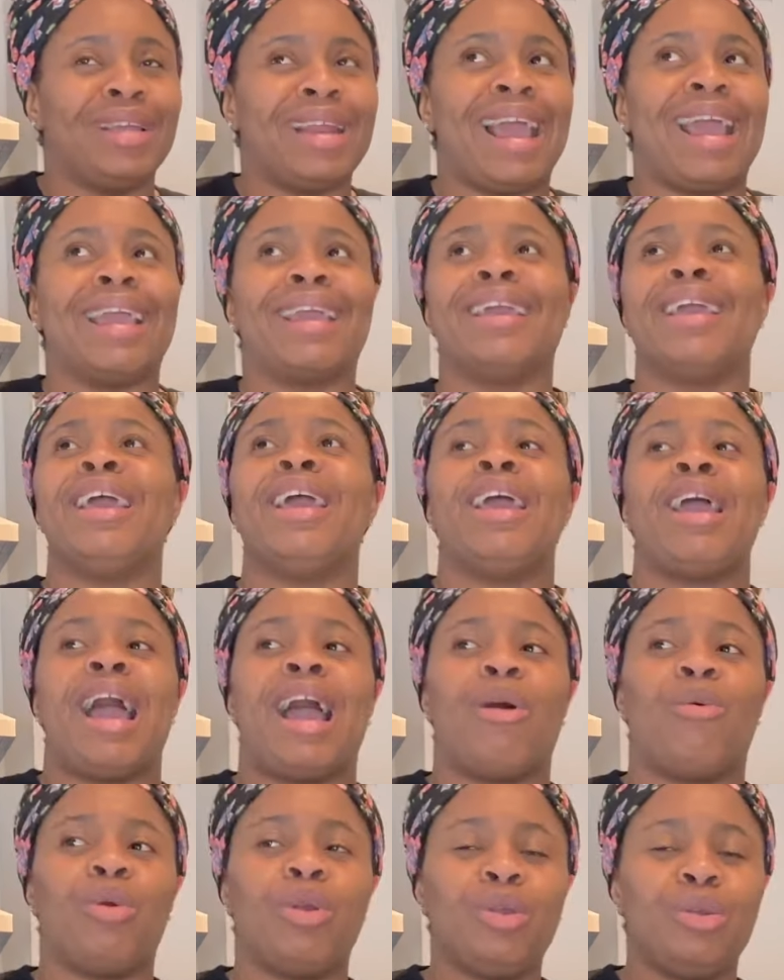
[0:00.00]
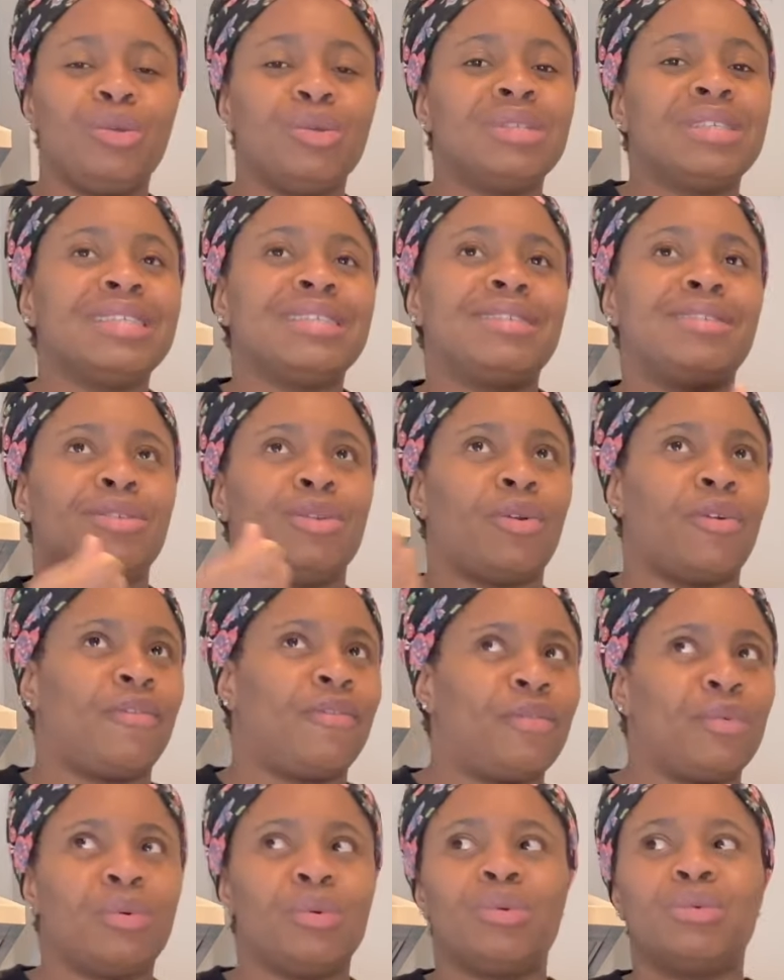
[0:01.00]
Like, and when you use it in your
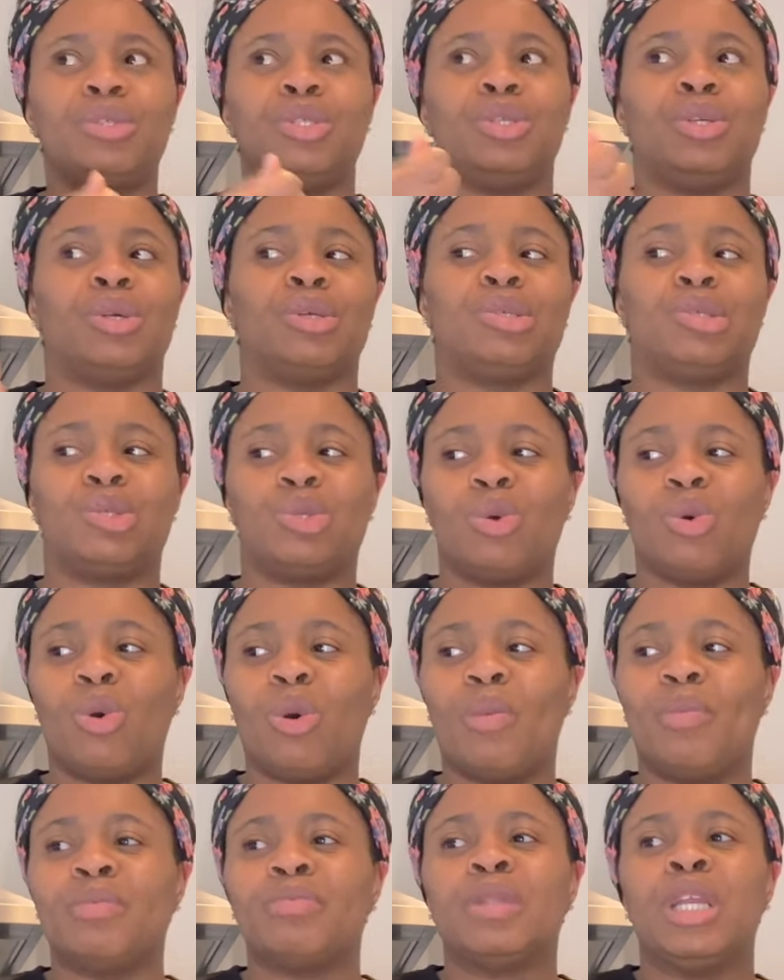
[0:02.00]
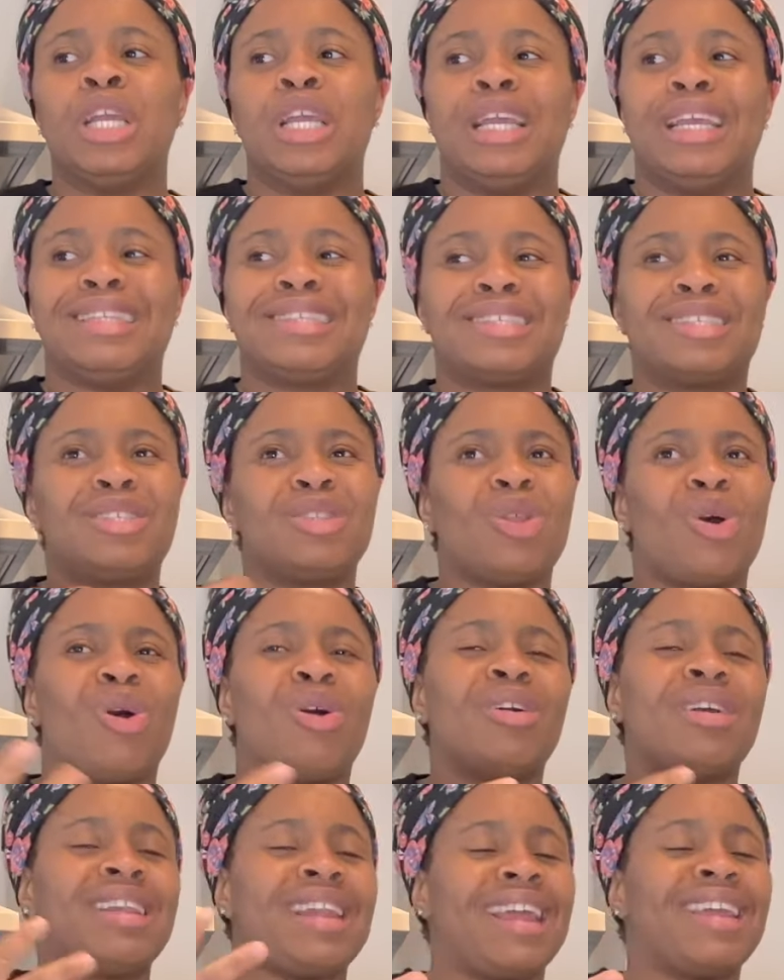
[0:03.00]
food, in your soup, it's
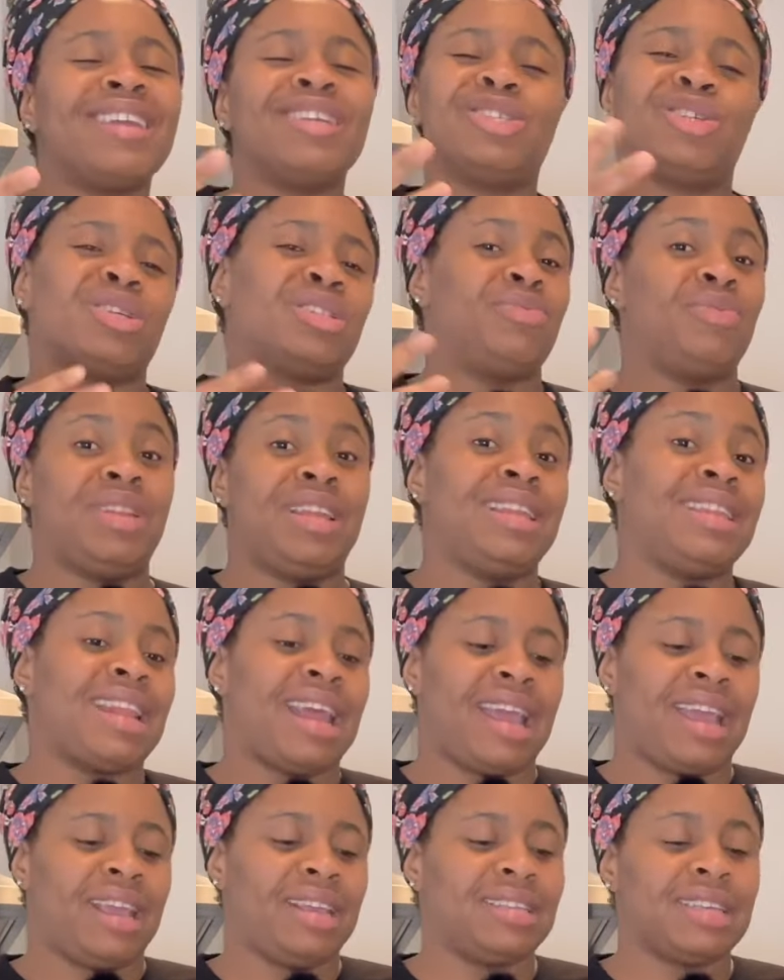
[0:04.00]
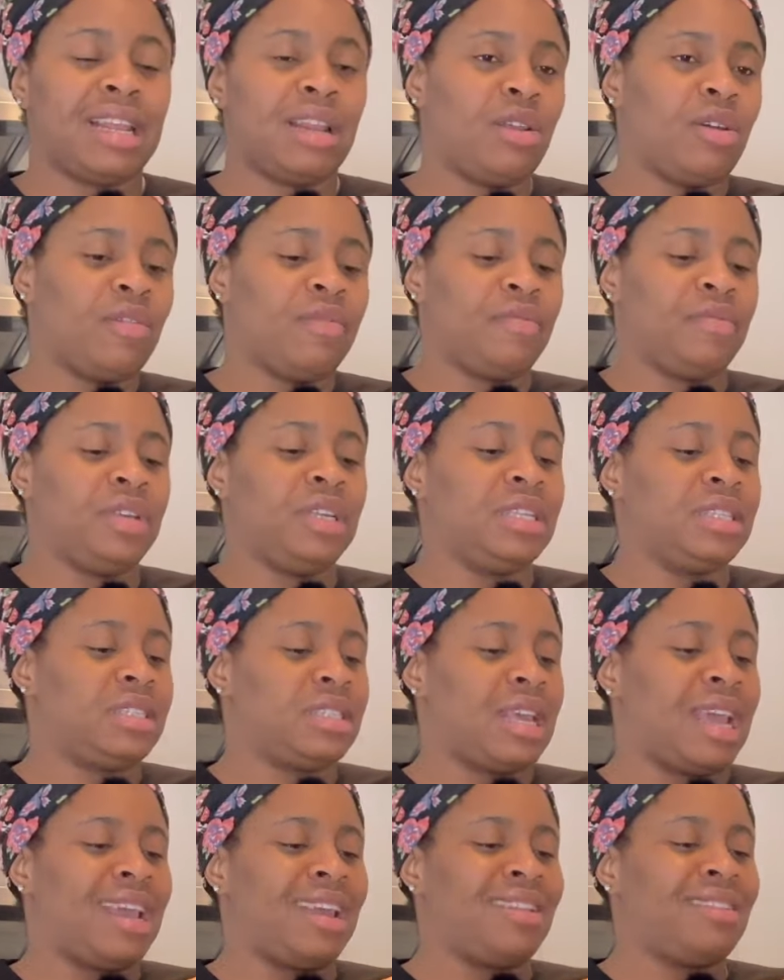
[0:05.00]
not like, it's just really nice. I love it,
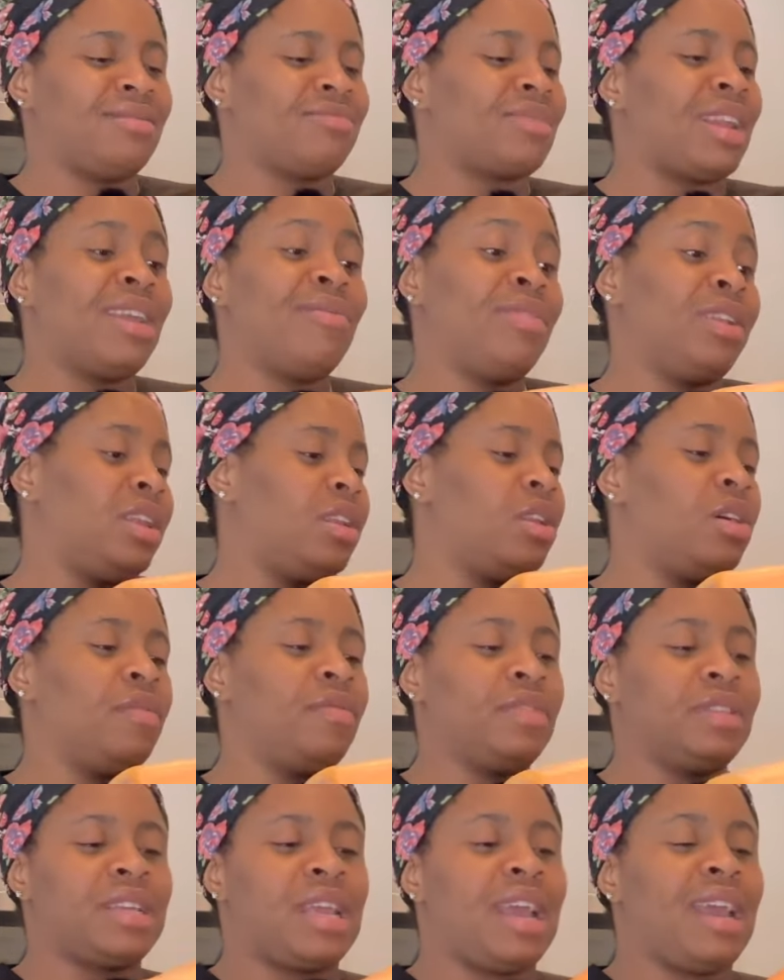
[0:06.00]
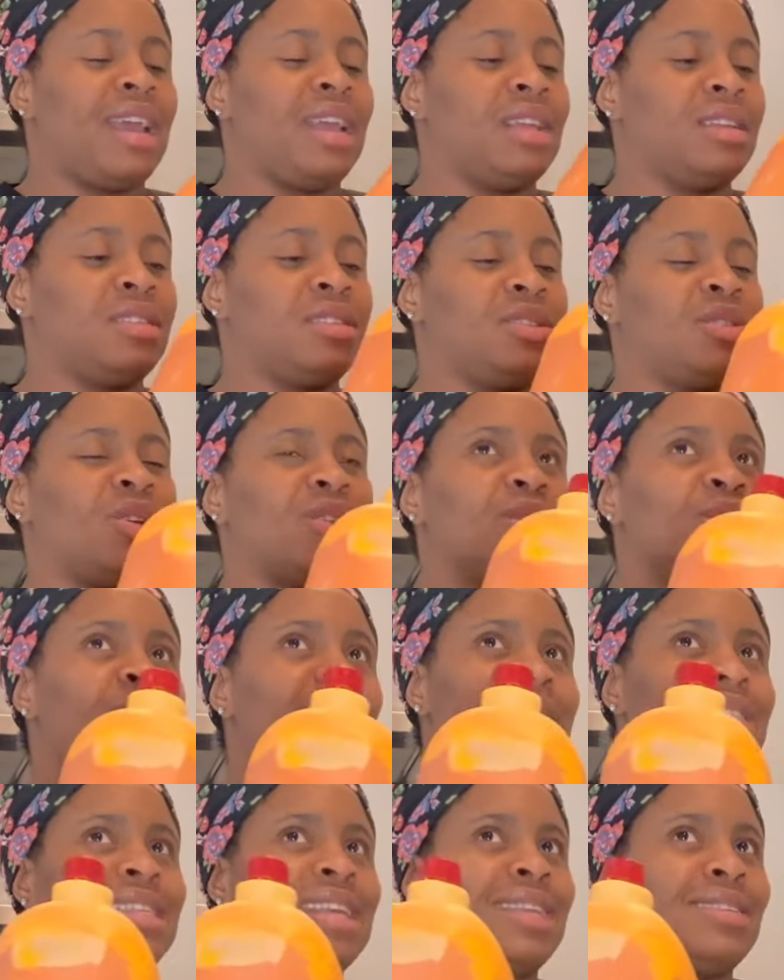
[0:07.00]
and I really love it, guys. It does
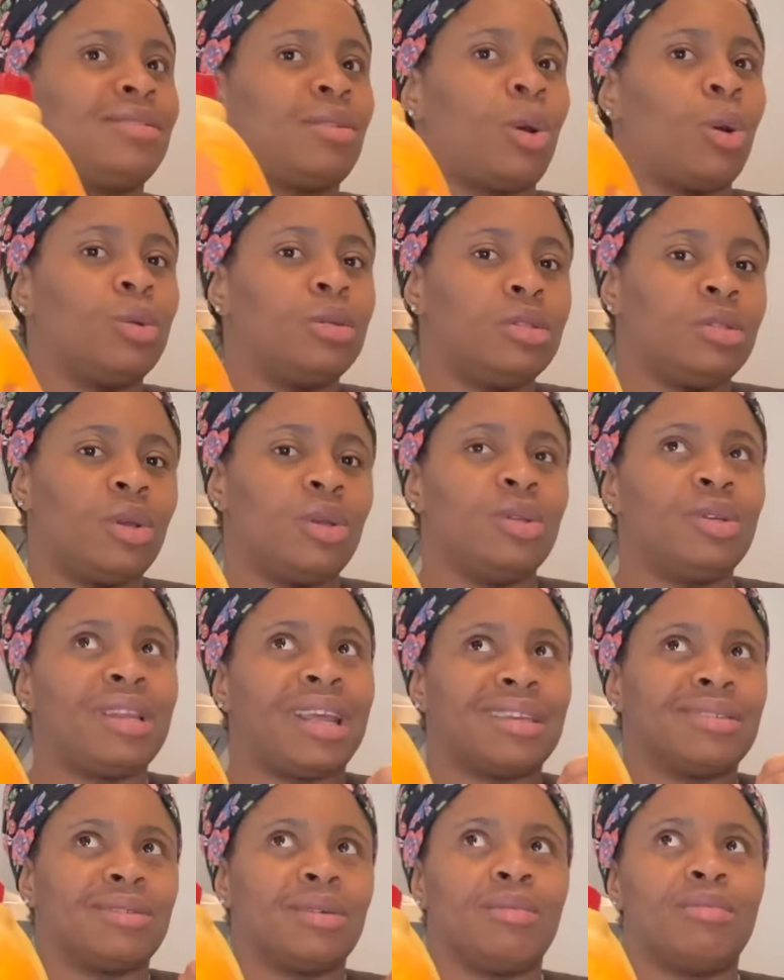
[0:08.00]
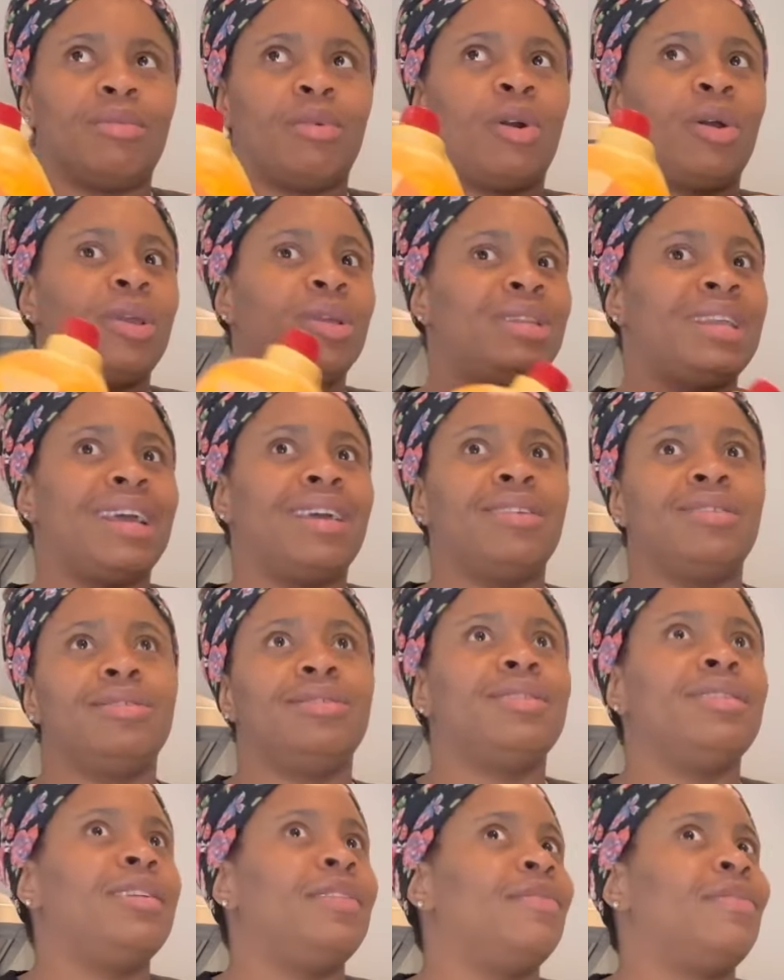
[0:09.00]
not taste undone. You know, there's some oil that
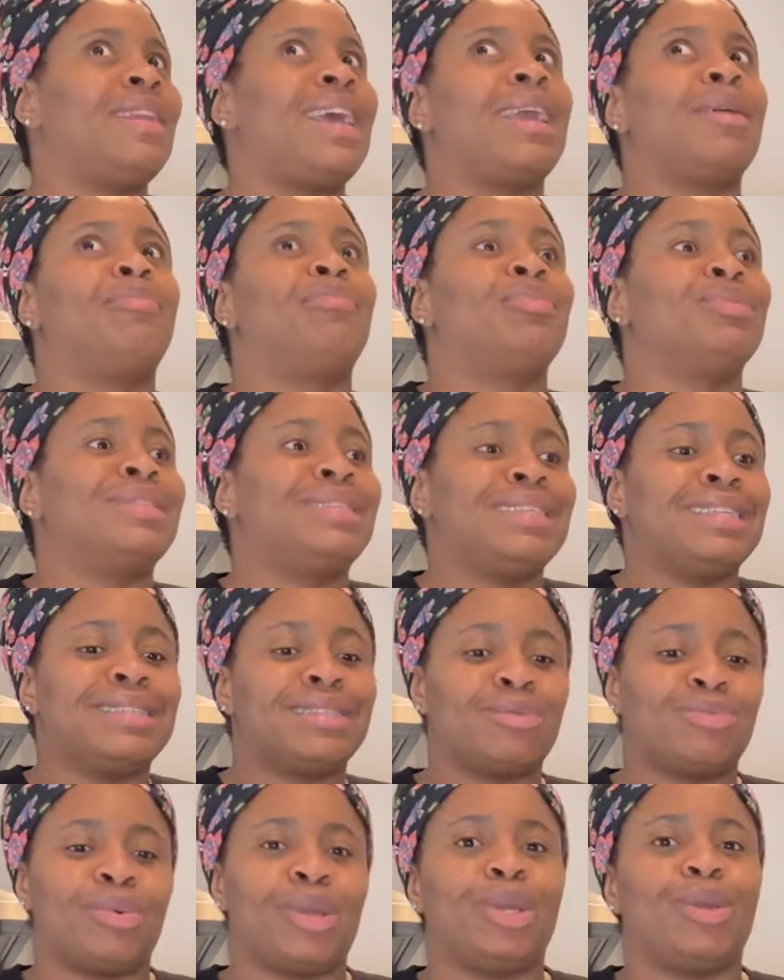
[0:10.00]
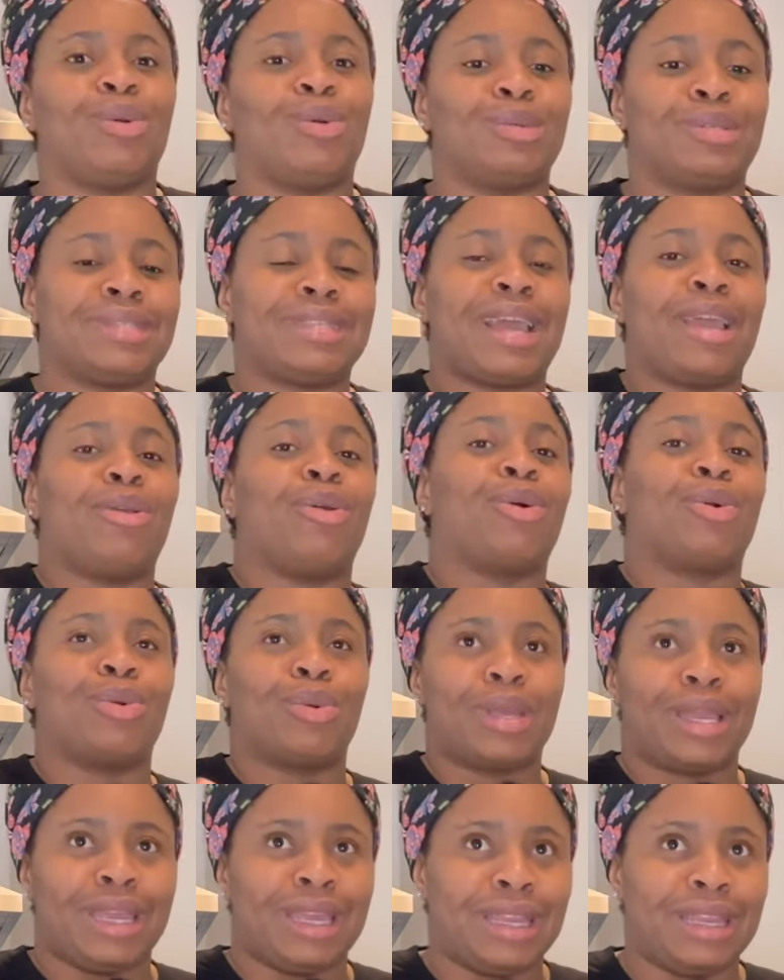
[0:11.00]
if like put it when you start your
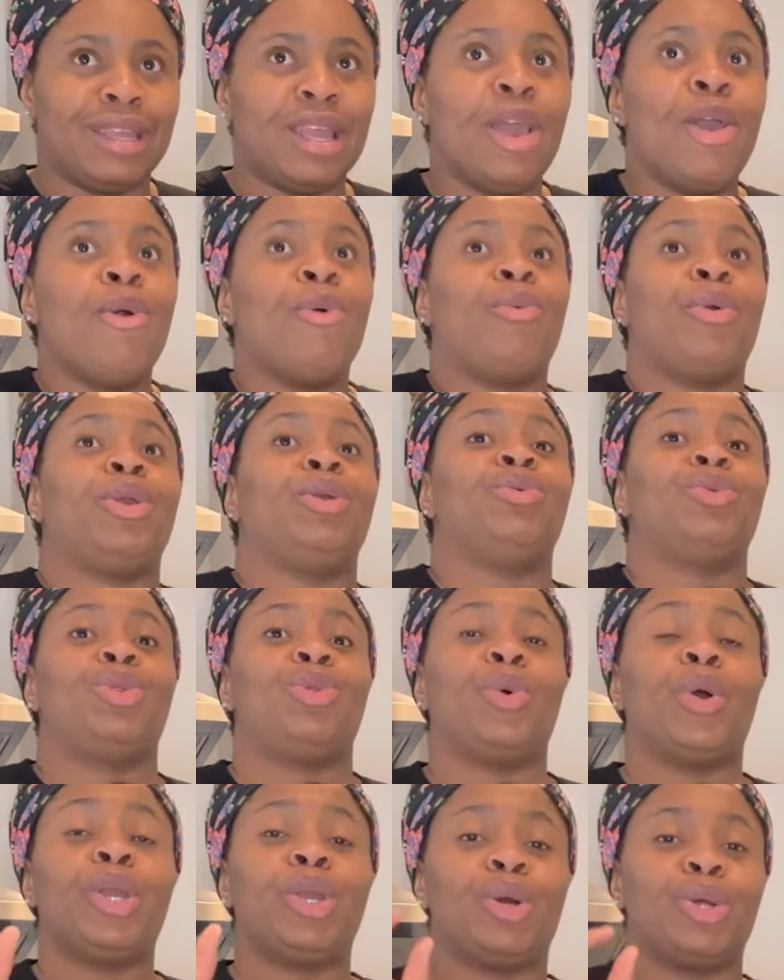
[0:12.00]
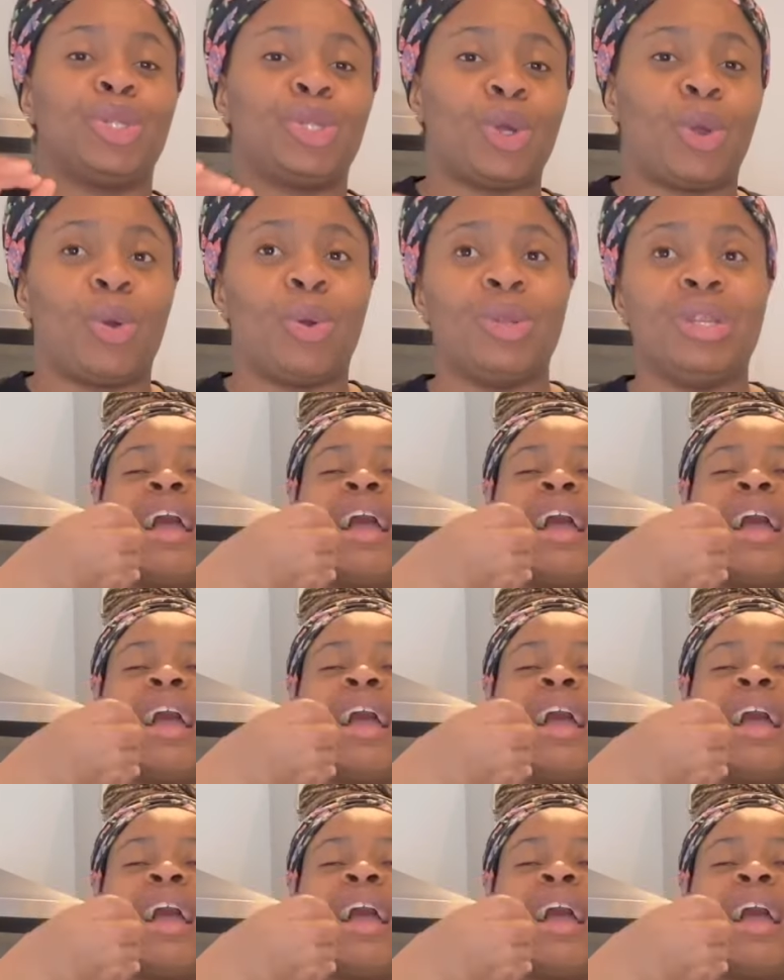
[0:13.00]
cooking, when you're done,